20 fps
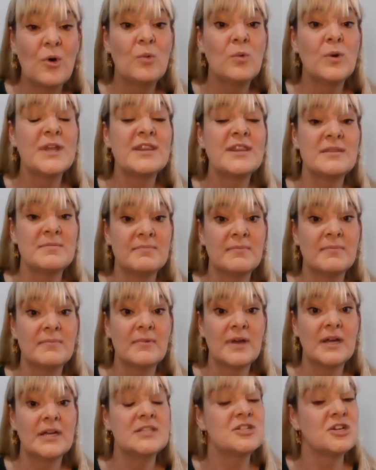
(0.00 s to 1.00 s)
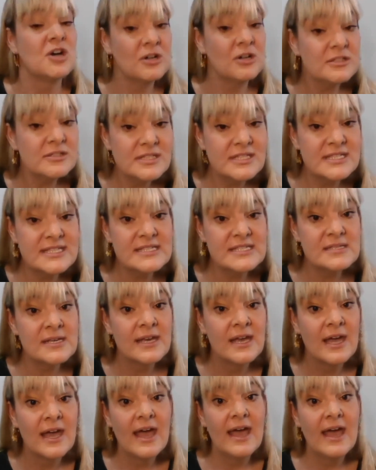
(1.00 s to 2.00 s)
or with adults,
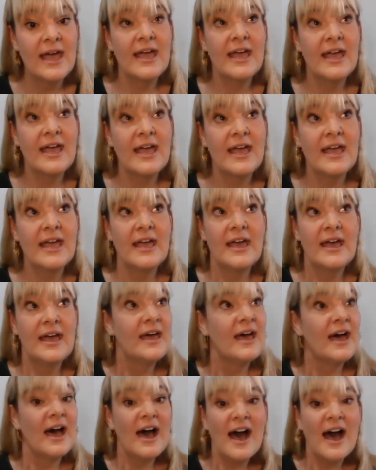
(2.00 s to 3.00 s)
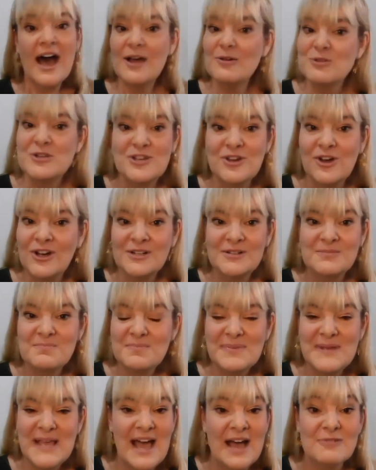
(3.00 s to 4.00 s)
I
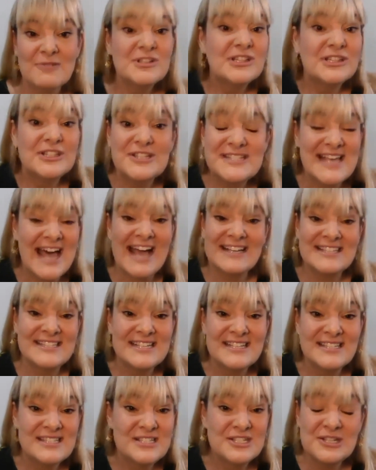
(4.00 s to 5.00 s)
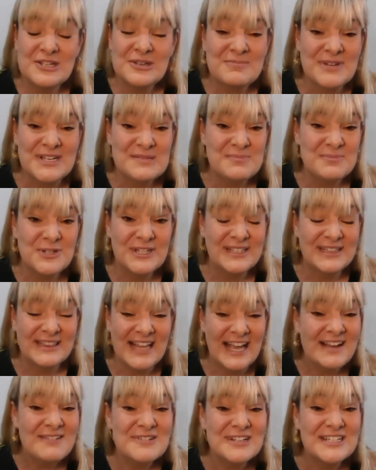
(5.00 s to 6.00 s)
would lose access to my spoken
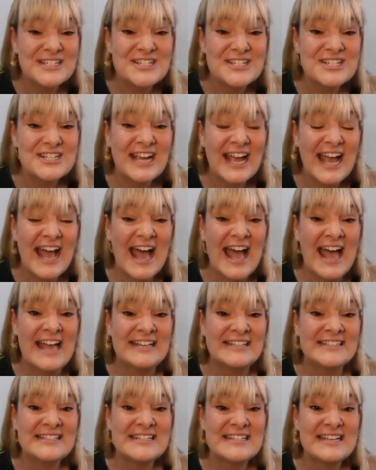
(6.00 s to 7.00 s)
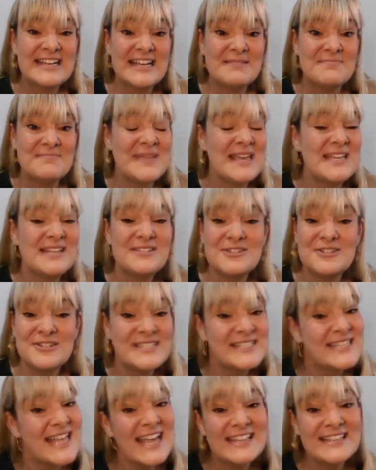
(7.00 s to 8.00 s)
language, and it made
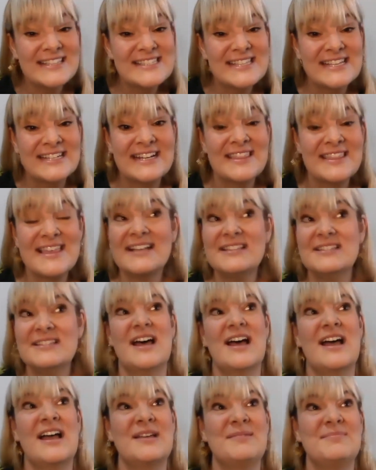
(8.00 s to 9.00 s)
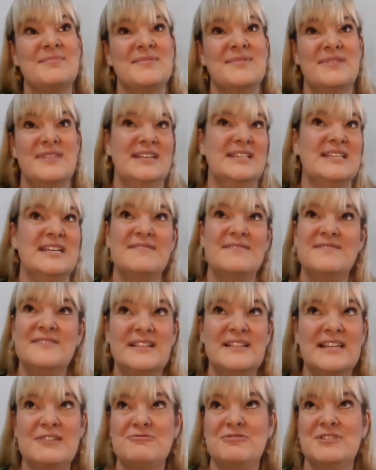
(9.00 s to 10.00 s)
no sense. And at that time, there
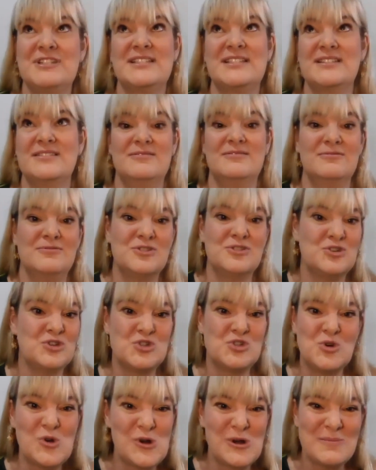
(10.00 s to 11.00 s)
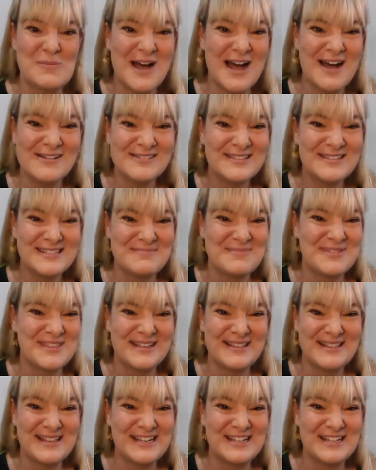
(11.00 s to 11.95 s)
definitely was no talk about something